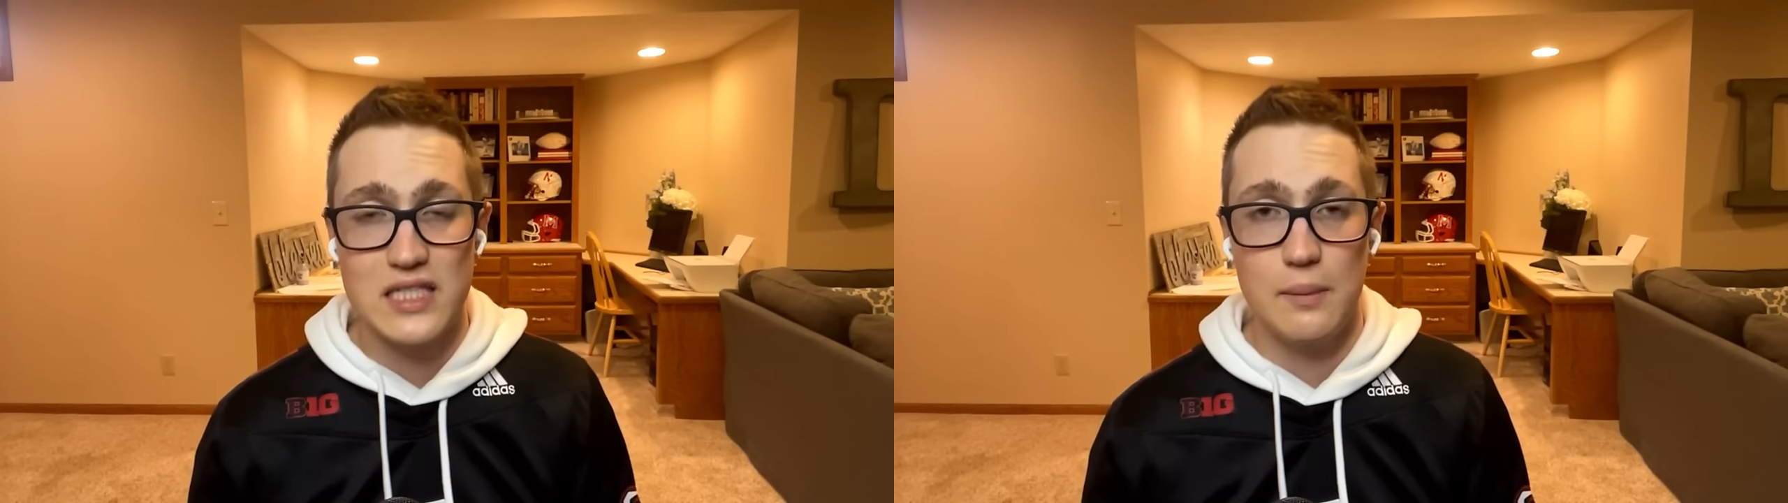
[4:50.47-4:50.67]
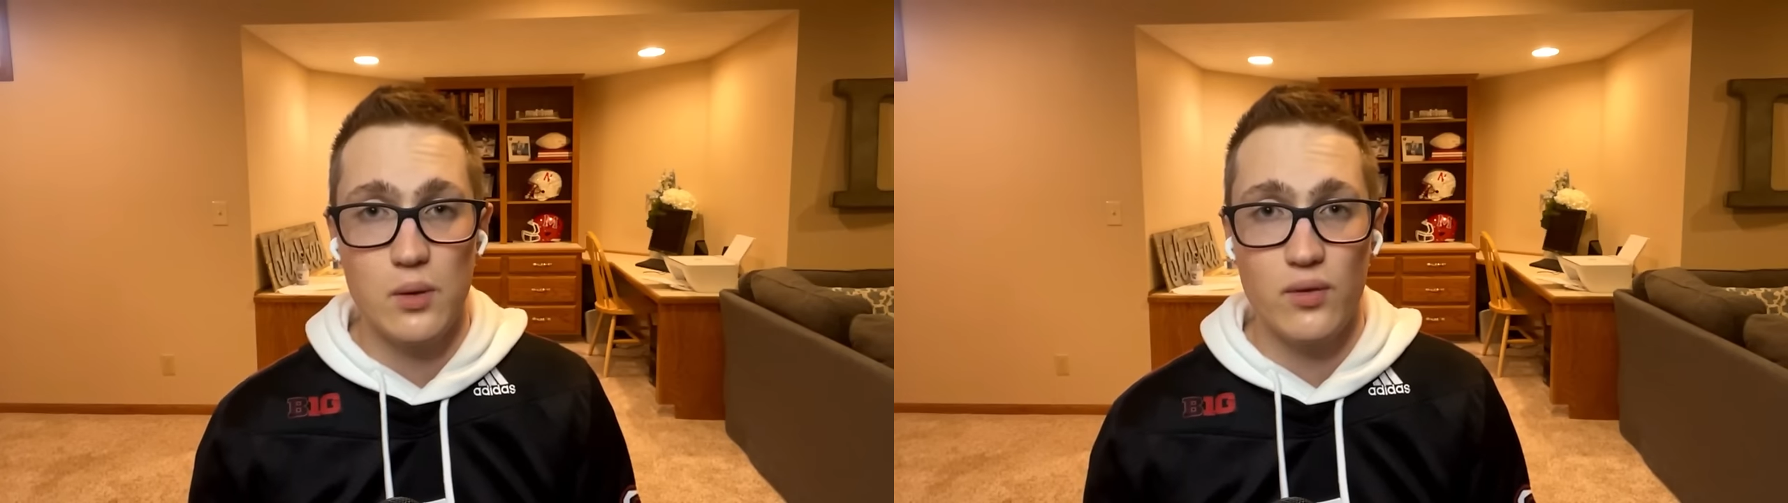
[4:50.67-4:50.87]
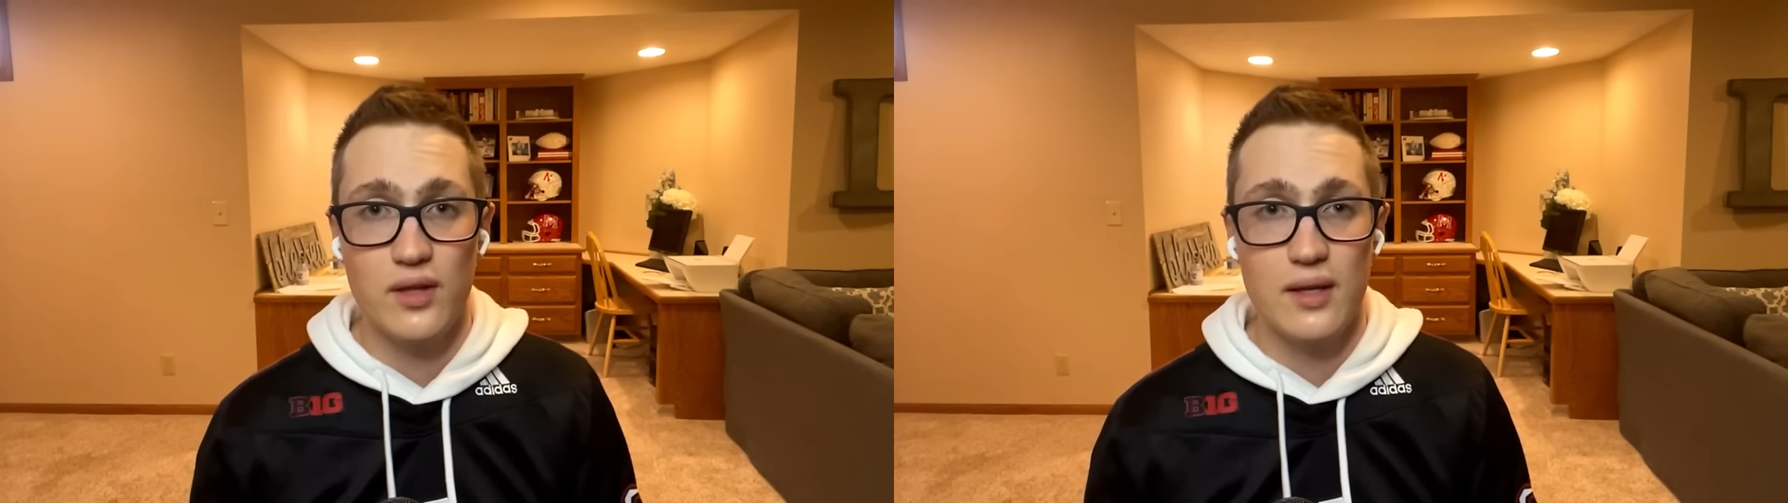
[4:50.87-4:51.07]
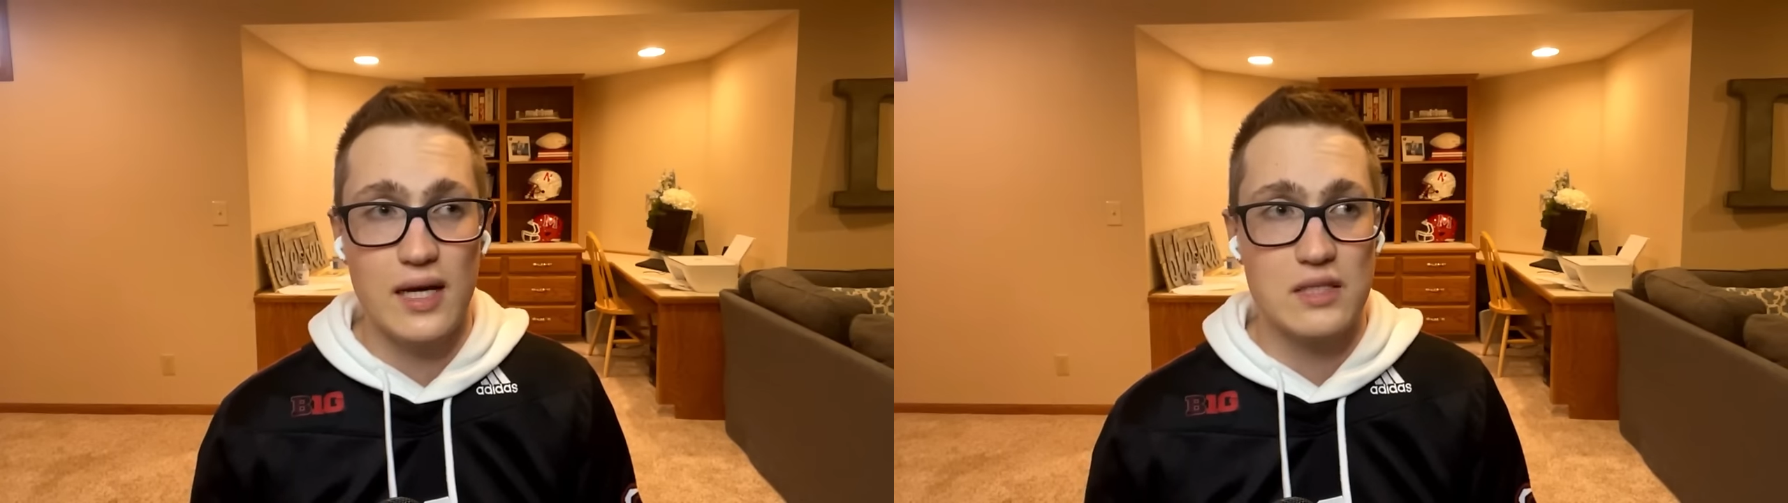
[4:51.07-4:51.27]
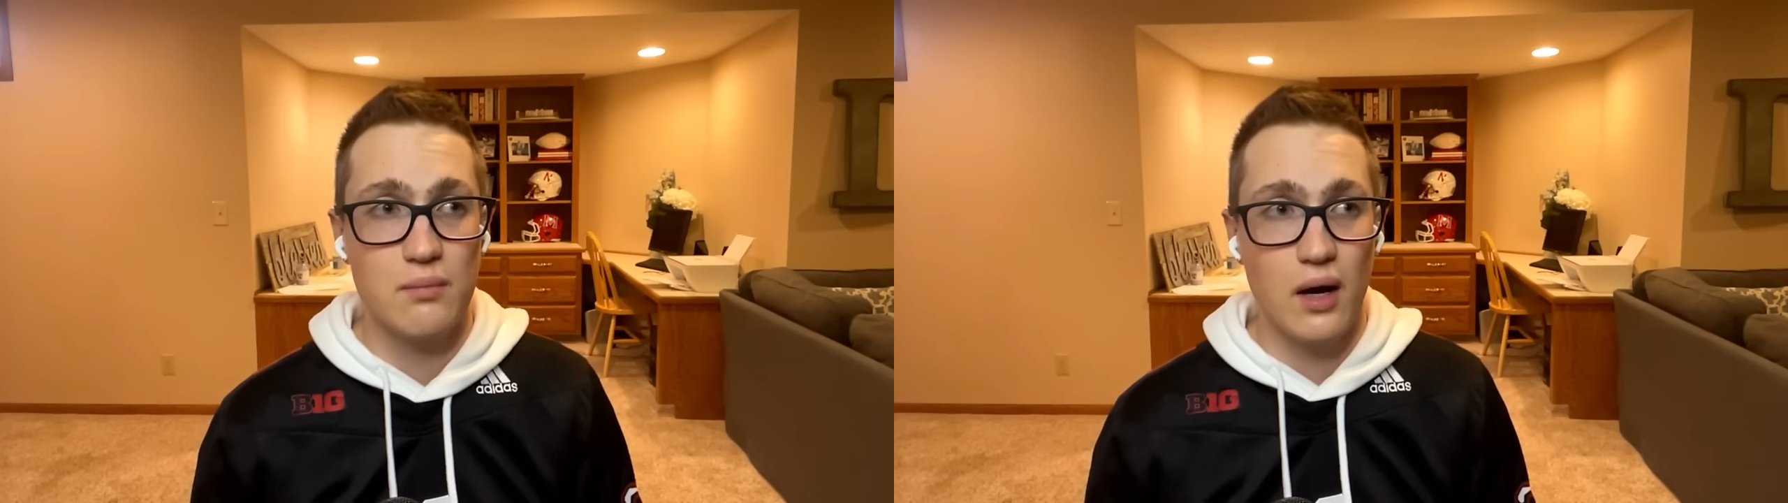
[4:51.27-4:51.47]
something within the
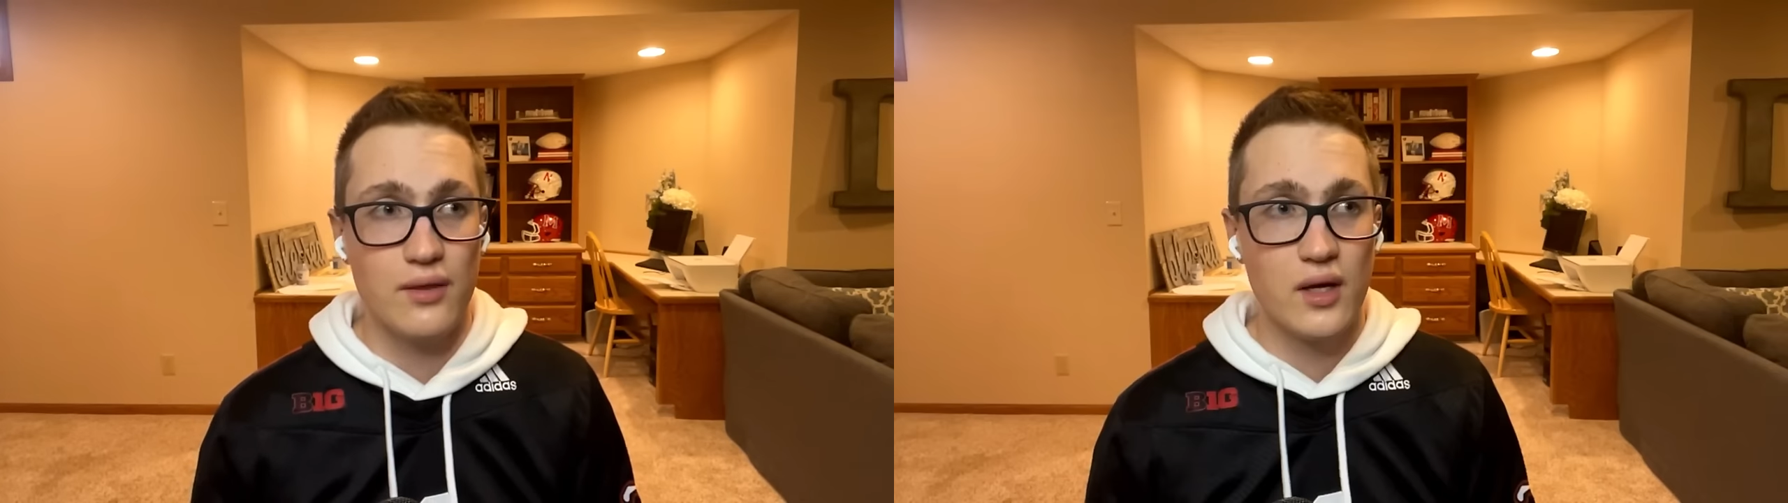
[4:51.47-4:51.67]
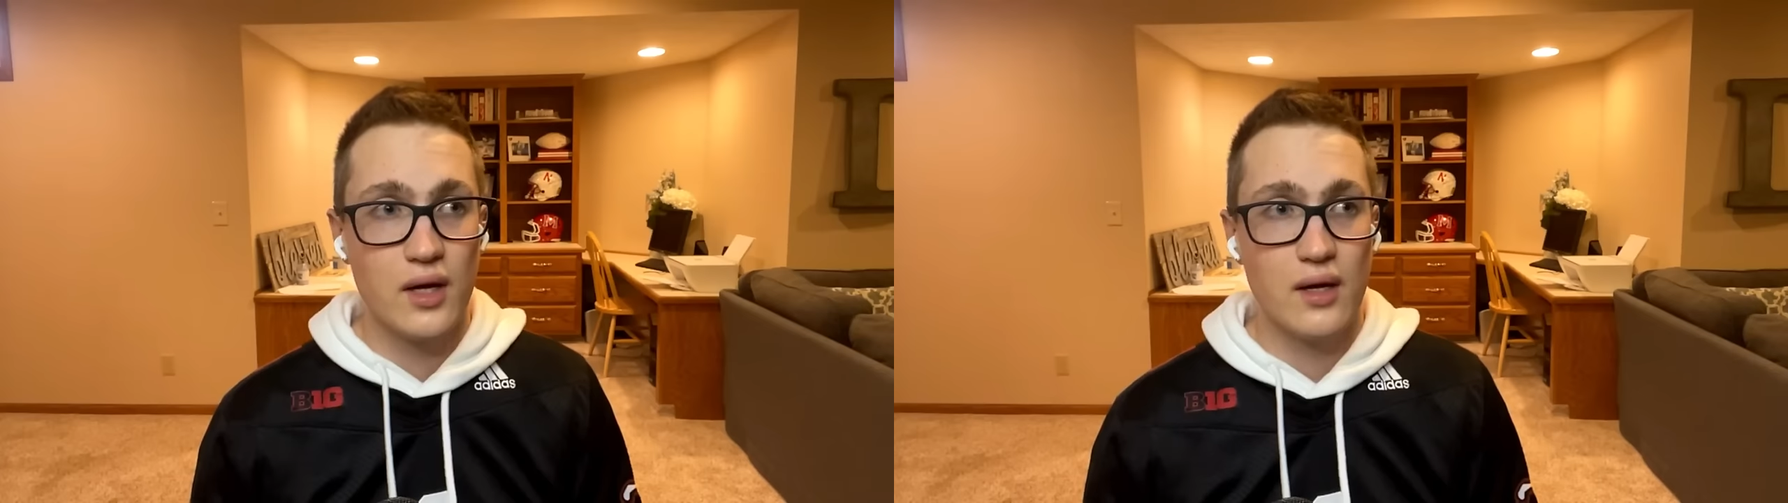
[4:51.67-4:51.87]
next month,